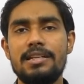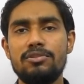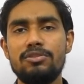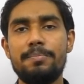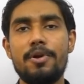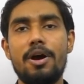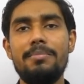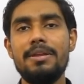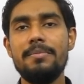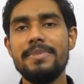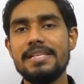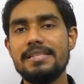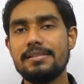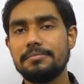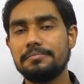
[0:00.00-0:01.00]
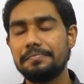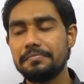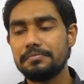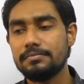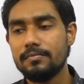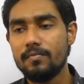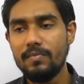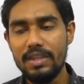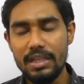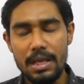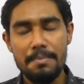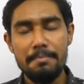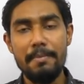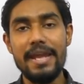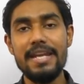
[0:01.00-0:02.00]
Now the problem is,
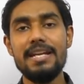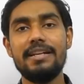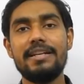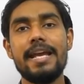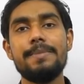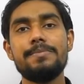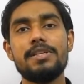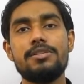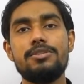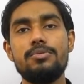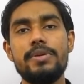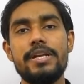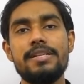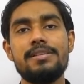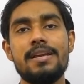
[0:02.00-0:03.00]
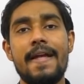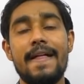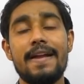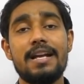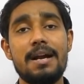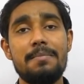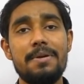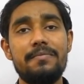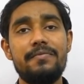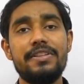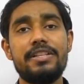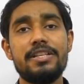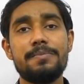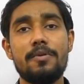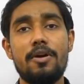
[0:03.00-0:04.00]
many a times students come up
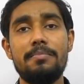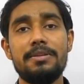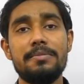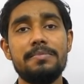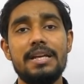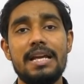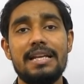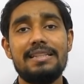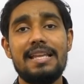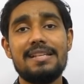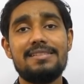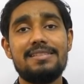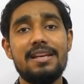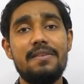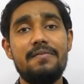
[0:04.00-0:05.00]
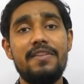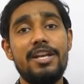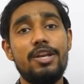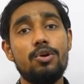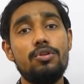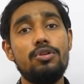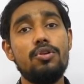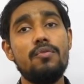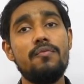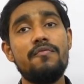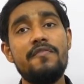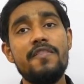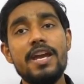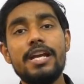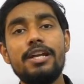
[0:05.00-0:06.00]
with this problem that, sir, we don't know
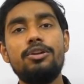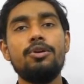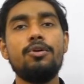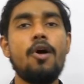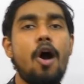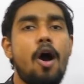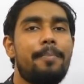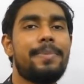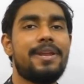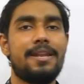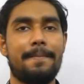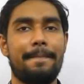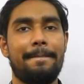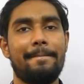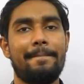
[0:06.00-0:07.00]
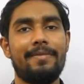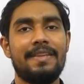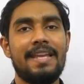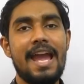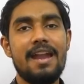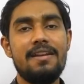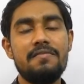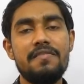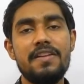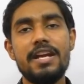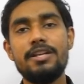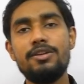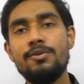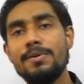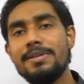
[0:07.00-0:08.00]
where to hop in and
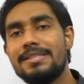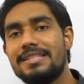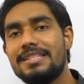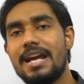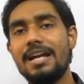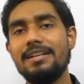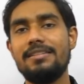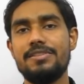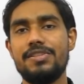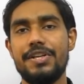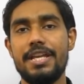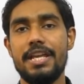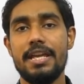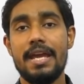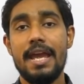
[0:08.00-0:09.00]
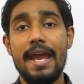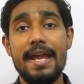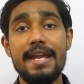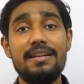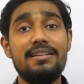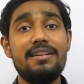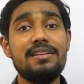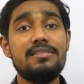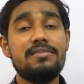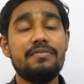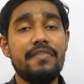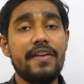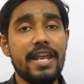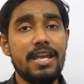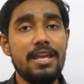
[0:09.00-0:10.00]
where to start the GD. It is
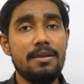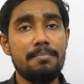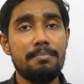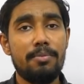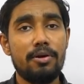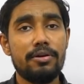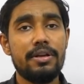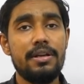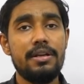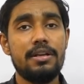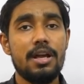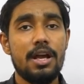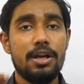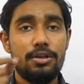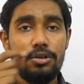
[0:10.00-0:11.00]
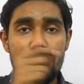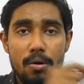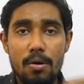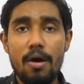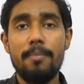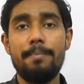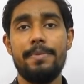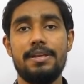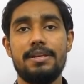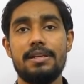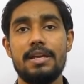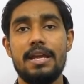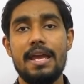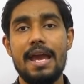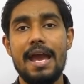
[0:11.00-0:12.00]
very important to hop
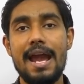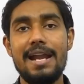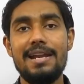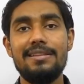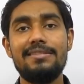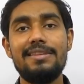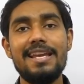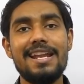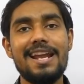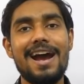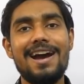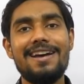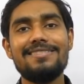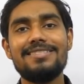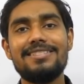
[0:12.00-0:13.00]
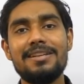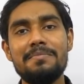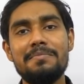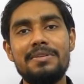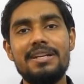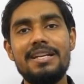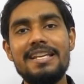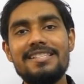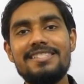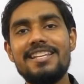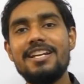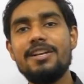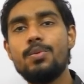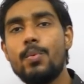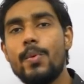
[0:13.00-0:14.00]
in, and there are some
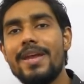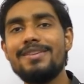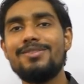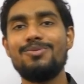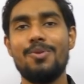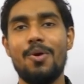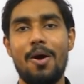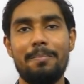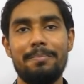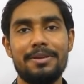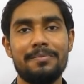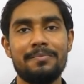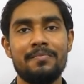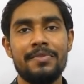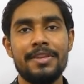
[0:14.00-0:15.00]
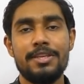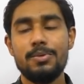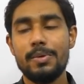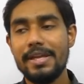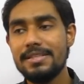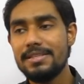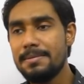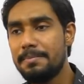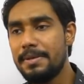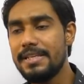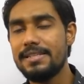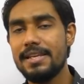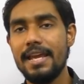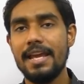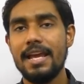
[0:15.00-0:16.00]
decent ways to hop in. You can
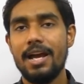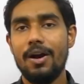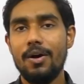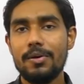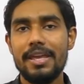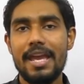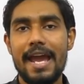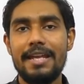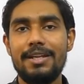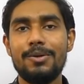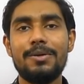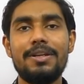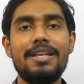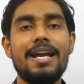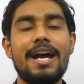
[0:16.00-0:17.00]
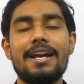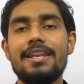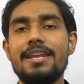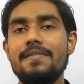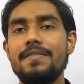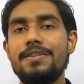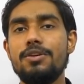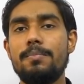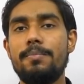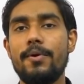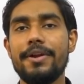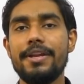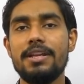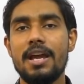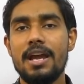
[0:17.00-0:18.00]
simply say, okay, I totally agree with your
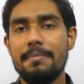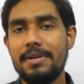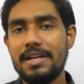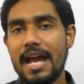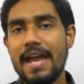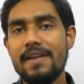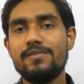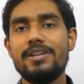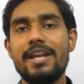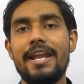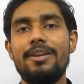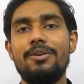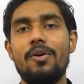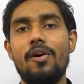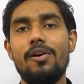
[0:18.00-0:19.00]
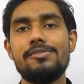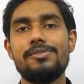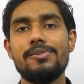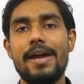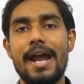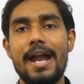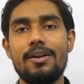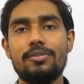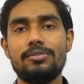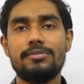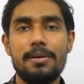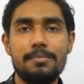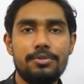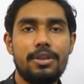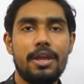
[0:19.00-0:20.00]
point, but I would like to also add
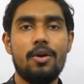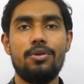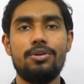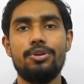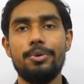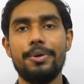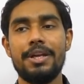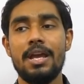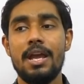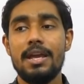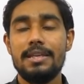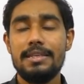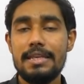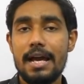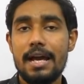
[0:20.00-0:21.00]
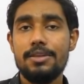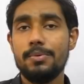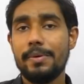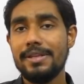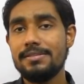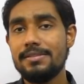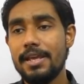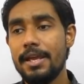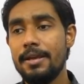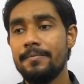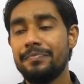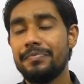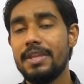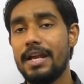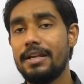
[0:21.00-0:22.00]
something onto it. Yeah, you can
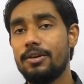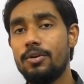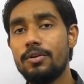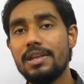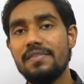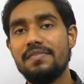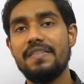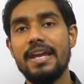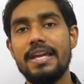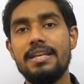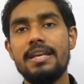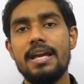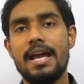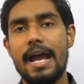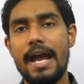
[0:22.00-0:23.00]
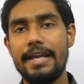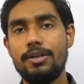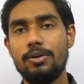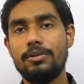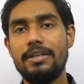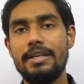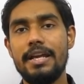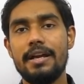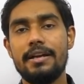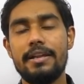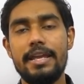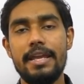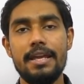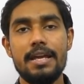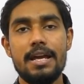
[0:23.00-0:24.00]
say that, okay, fine, I totally
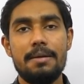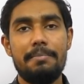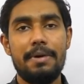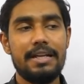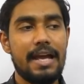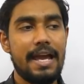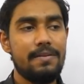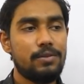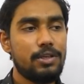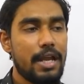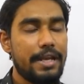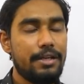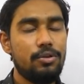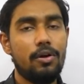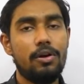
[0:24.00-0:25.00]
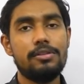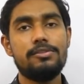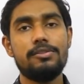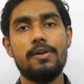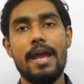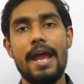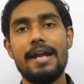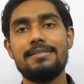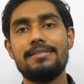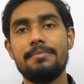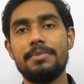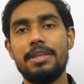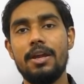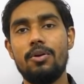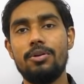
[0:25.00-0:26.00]
agree, but I would like to also add
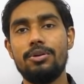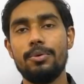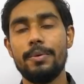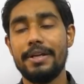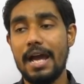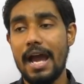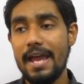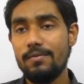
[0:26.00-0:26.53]
something onto it.